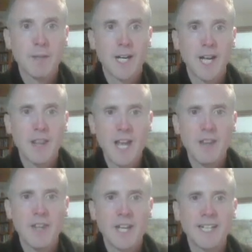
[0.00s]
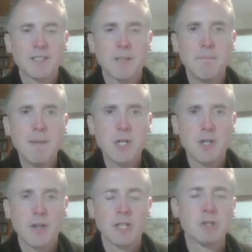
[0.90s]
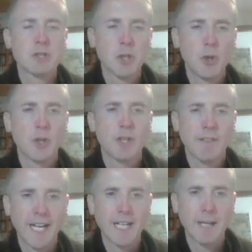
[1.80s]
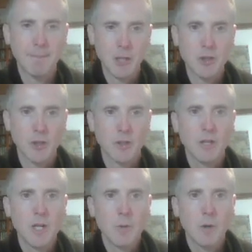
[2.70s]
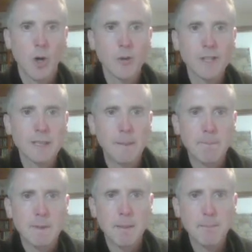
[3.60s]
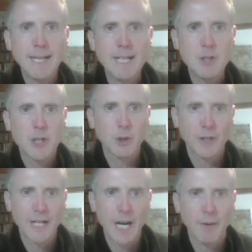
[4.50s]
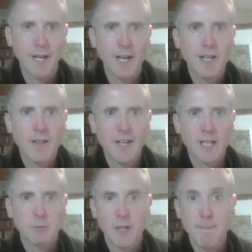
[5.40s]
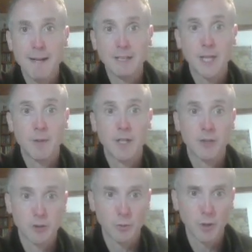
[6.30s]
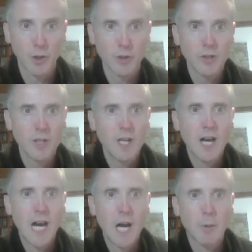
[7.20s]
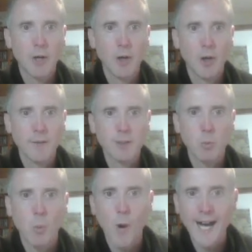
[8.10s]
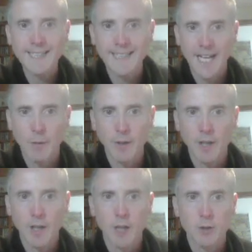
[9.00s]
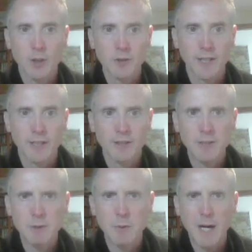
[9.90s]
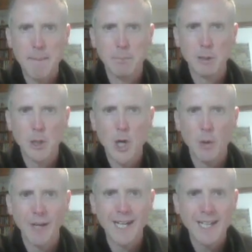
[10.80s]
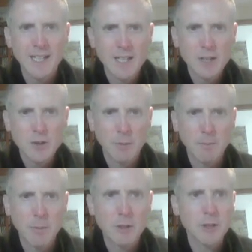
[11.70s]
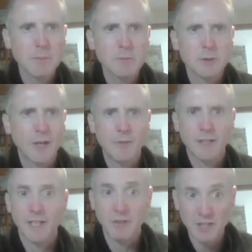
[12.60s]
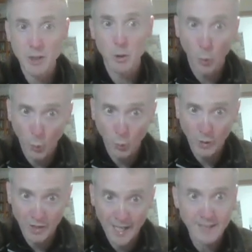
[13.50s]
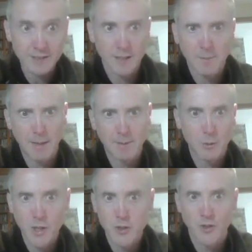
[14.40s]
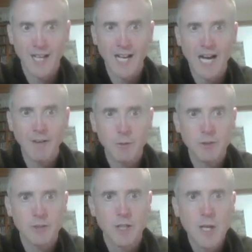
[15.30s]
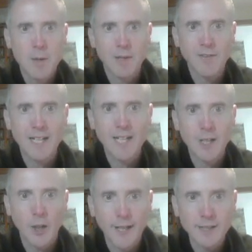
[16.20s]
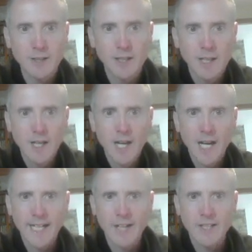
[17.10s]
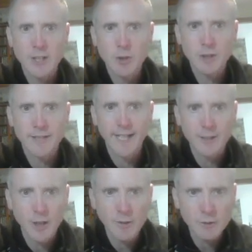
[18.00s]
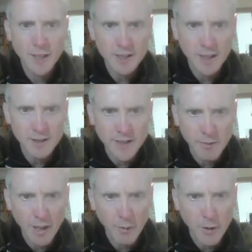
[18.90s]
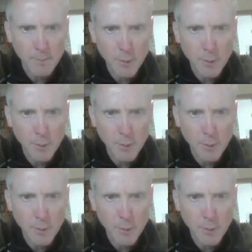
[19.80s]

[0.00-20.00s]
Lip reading: and I then need to measure the zone of inhibition. Well, all this peachy coloured area, that's where the bacteria has grown. I want to know this white area across here. See, it's quite blurry, top and bottom, so I have to kind of deal with that, and there might be a question on that afterwards. If I click on it, I get these crosshairs off, so I'm going to say, right, well, the